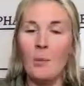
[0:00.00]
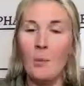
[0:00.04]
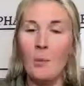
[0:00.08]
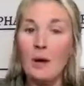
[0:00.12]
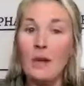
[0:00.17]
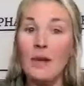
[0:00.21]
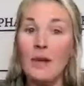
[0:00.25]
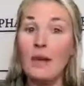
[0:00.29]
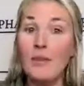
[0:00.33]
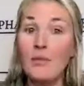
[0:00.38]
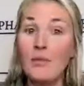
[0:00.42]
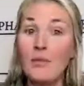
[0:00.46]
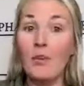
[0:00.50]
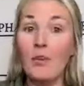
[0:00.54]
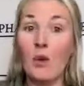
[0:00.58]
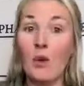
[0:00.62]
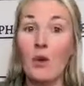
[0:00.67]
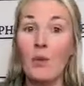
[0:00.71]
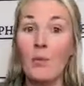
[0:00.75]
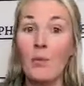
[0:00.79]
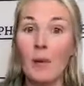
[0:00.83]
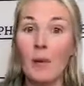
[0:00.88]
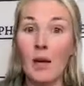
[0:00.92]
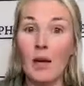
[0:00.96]
give so
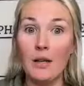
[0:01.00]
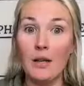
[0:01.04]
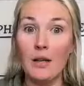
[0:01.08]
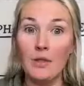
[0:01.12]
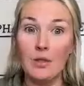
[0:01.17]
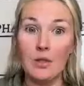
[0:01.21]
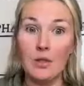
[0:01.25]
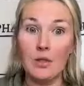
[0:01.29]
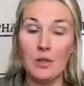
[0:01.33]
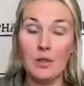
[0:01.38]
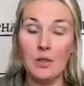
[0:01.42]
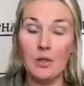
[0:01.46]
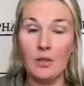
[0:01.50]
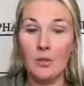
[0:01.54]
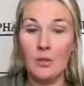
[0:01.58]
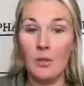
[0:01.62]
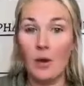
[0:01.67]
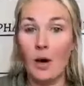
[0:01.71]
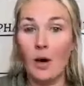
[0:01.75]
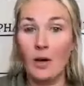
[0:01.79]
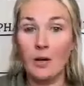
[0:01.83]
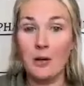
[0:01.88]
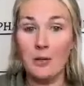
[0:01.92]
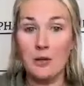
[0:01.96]
much to
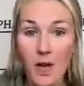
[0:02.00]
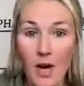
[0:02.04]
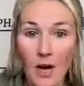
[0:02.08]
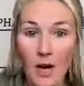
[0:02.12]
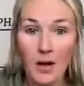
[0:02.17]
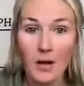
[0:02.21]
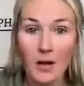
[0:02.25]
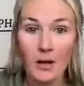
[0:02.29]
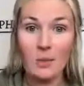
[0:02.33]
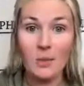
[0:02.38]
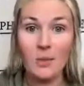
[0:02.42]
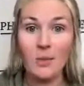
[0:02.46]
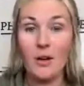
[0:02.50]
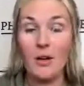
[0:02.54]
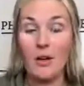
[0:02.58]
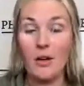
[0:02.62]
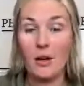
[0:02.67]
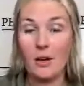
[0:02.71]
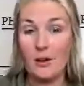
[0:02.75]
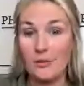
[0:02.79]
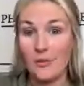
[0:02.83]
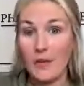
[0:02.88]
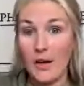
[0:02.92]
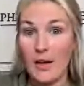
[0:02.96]
our jobs and
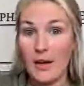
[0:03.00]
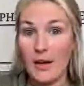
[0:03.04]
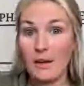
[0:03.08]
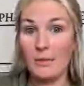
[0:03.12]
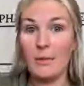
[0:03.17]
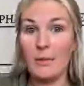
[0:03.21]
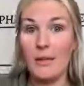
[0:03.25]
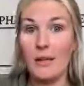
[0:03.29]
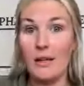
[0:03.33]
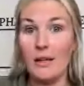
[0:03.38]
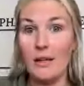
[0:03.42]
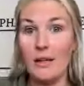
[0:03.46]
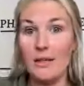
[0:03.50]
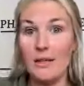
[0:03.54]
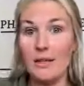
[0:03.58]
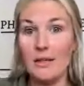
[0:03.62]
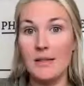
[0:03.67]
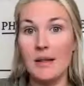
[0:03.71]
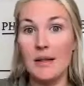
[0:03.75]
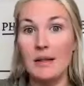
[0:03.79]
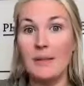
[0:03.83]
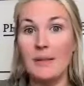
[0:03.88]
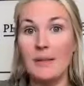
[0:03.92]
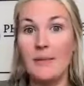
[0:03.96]
our families,
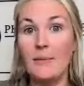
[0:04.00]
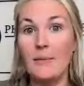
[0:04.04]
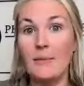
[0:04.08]
and